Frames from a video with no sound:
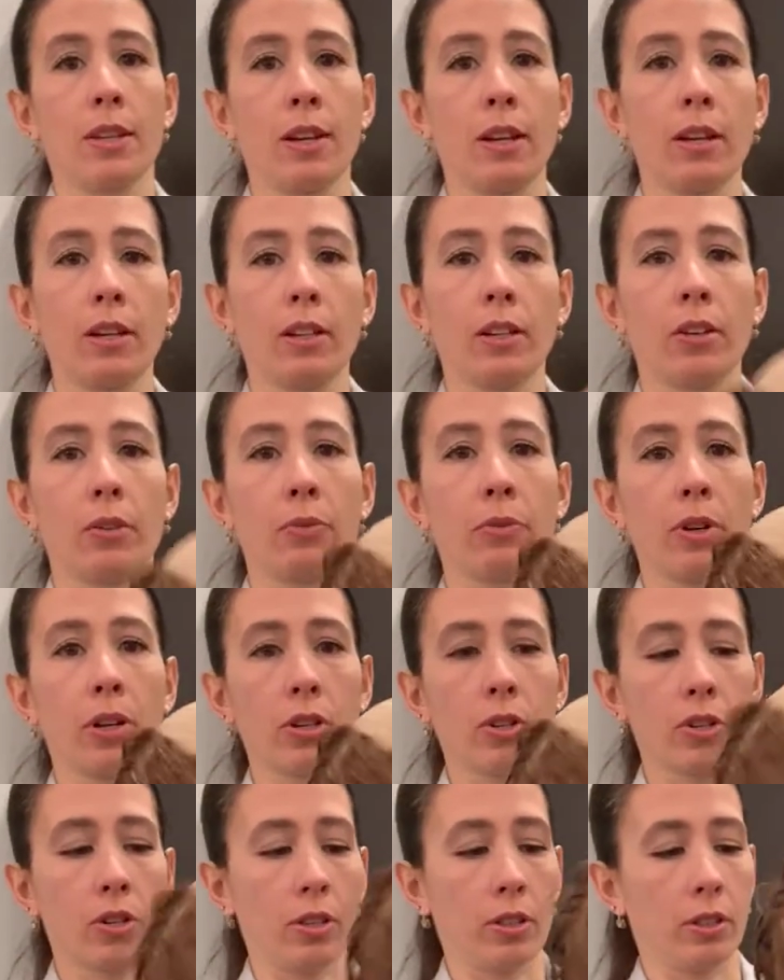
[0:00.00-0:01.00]
are in a
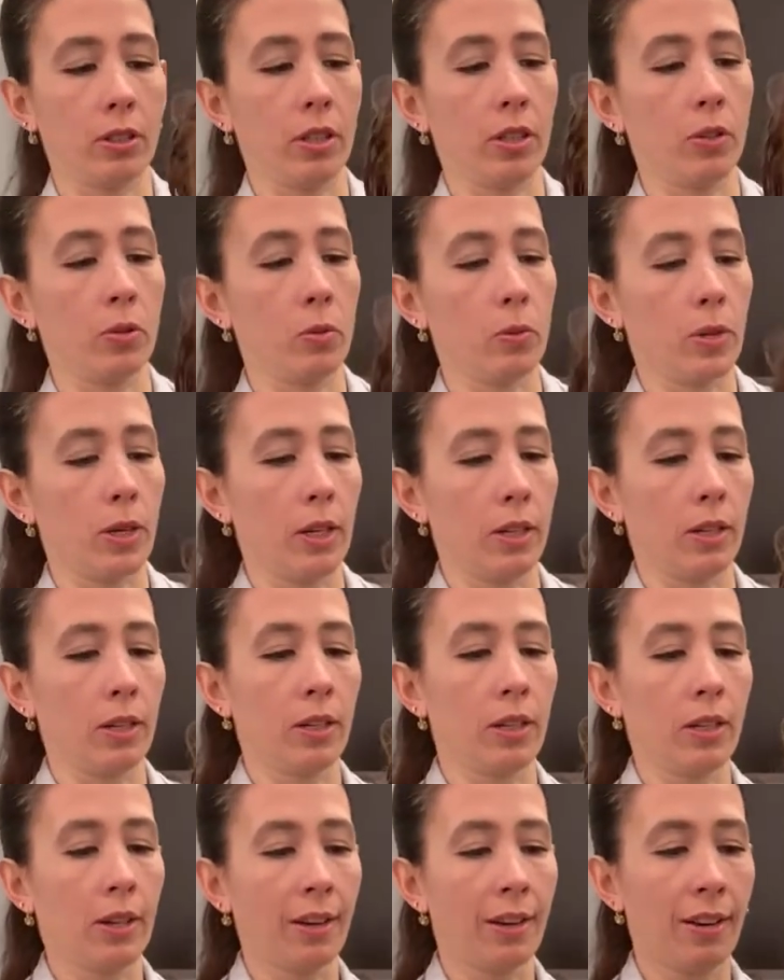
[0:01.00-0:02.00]
rush and they don't want
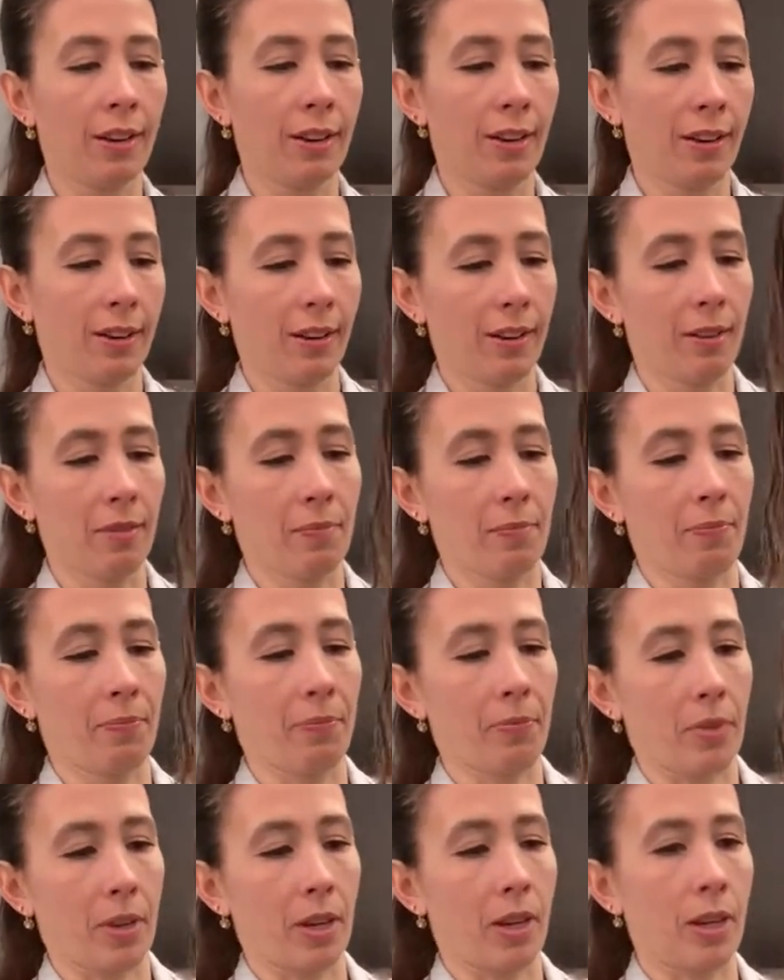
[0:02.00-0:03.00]

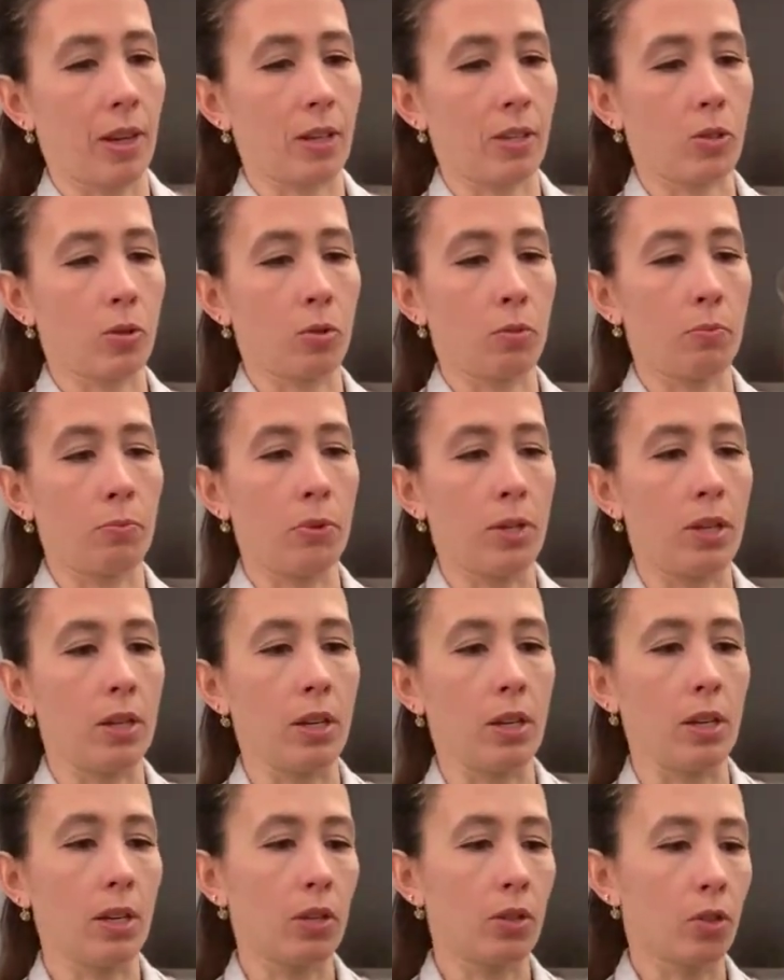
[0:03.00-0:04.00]
us to
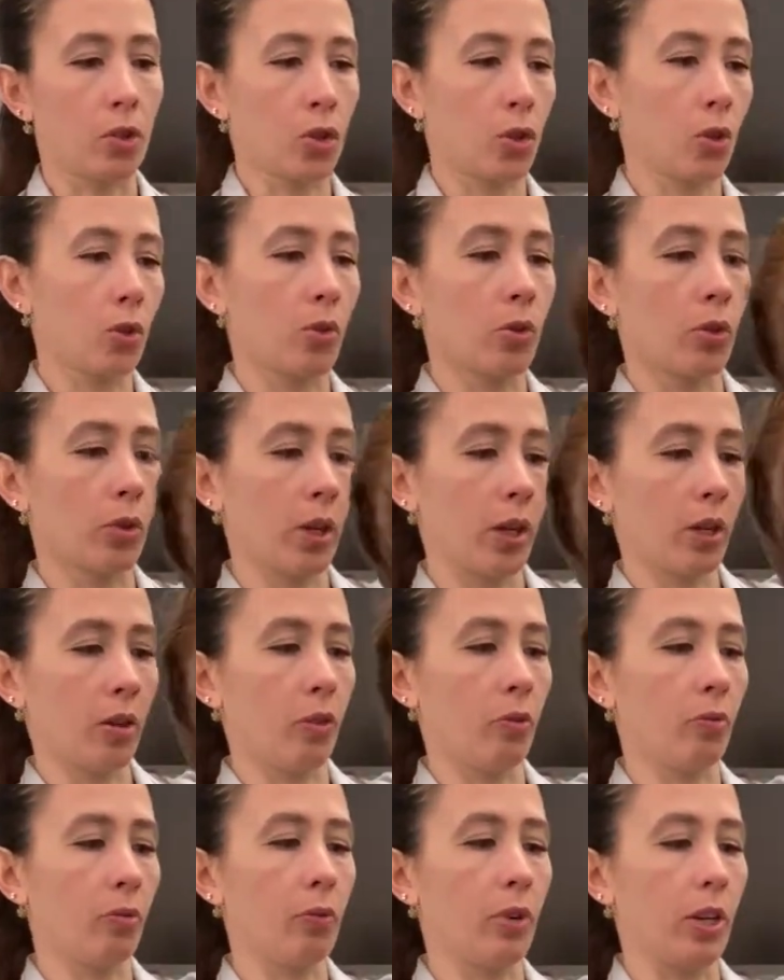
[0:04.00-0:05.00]
be showing
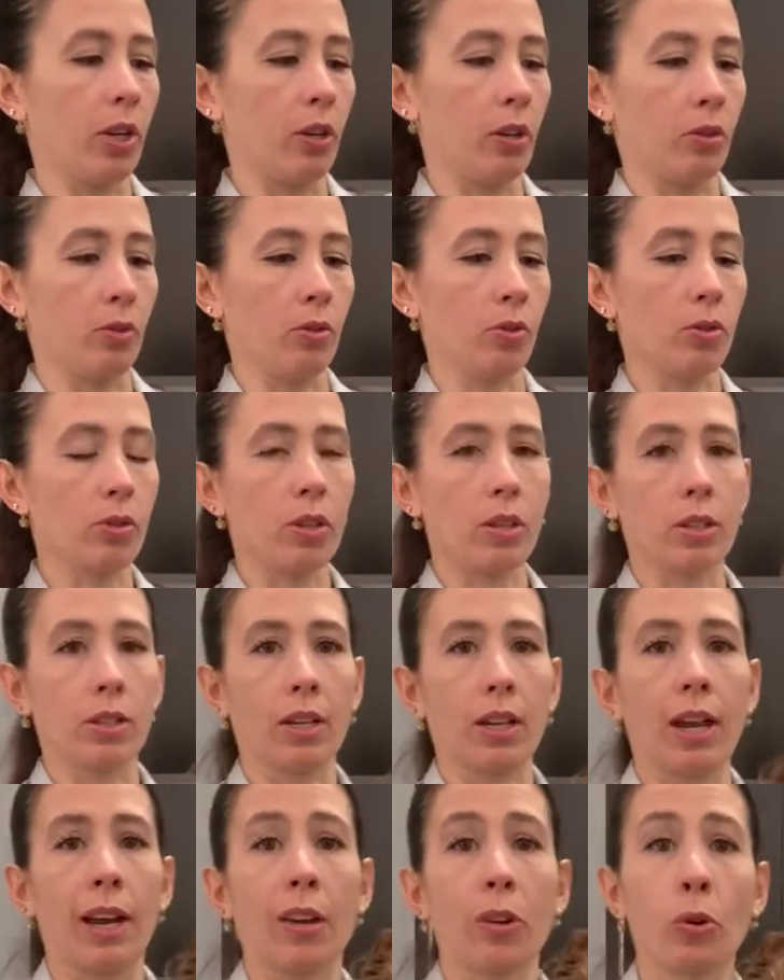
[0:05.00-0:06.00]
on videos, and
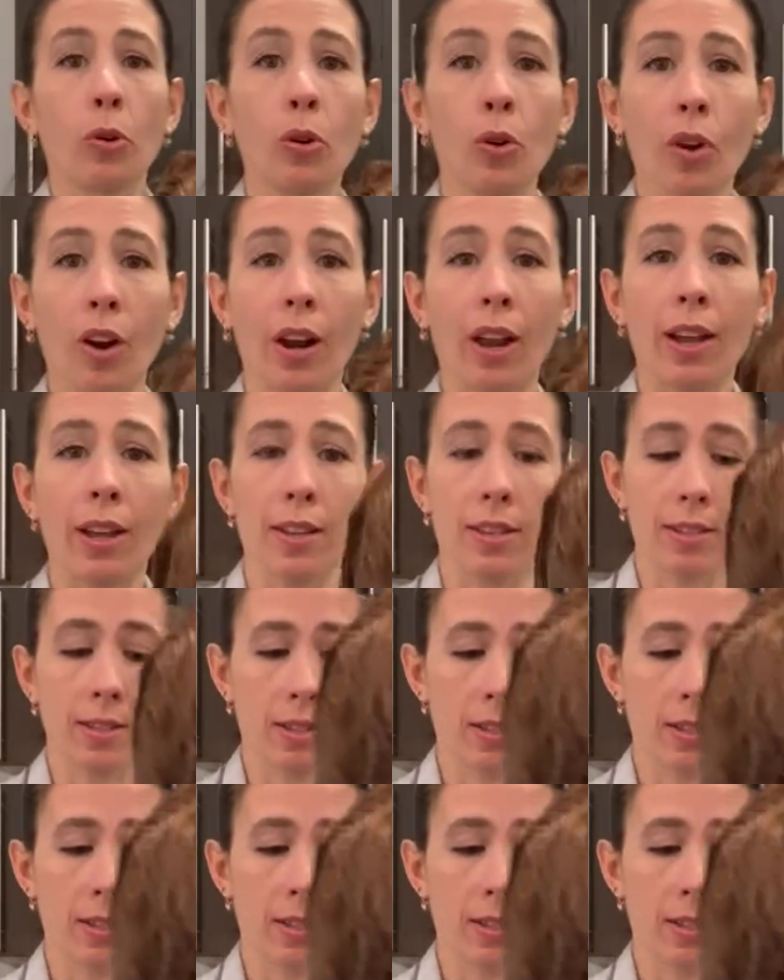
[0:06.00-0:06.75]
not all clients